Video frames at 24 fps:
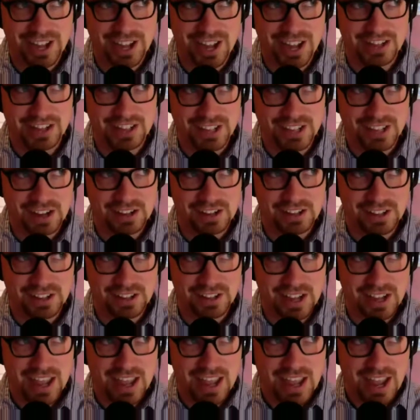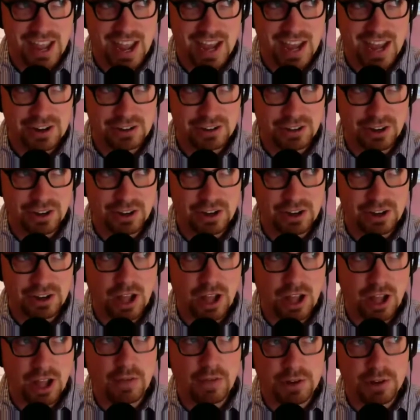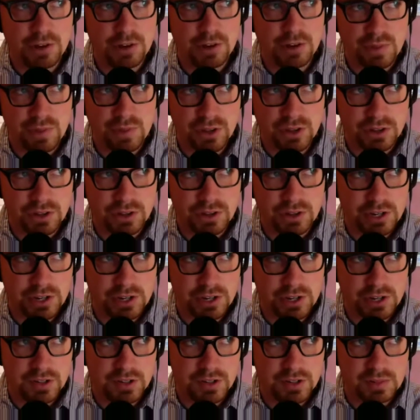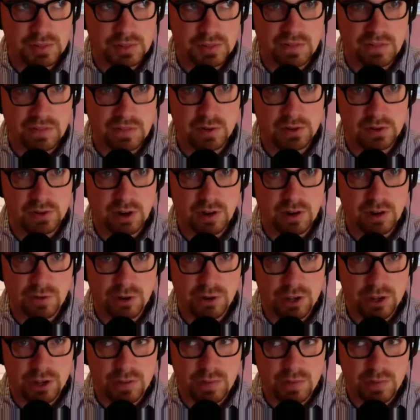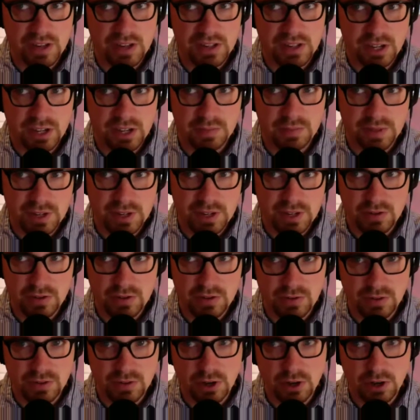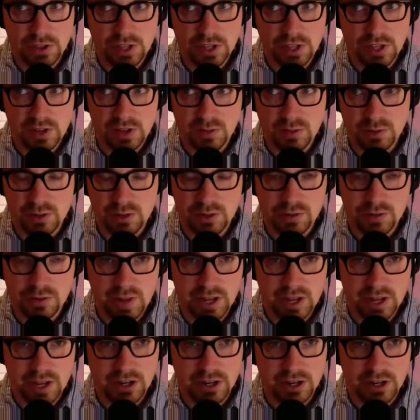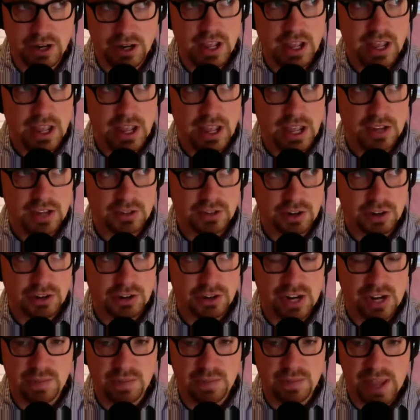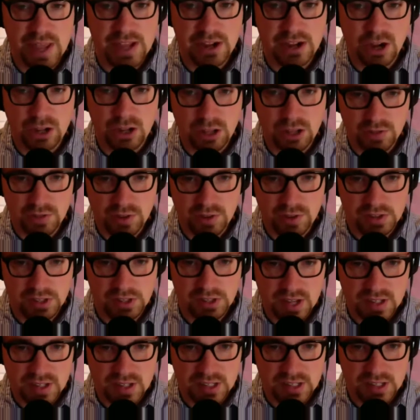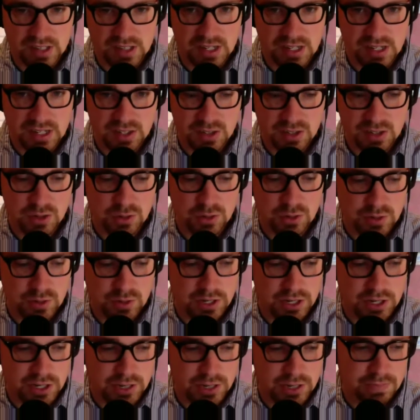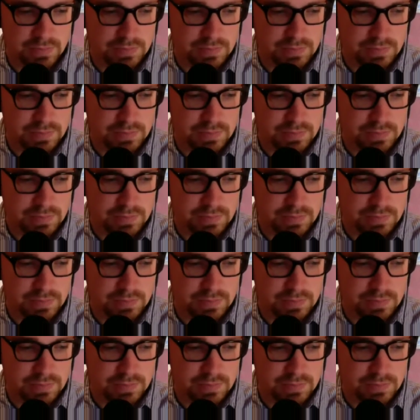exactly. And you learn a lot when you build, something like Forge or Envoy. You mess up and you learn things you would do better. And so I tried to bake all of those lessons into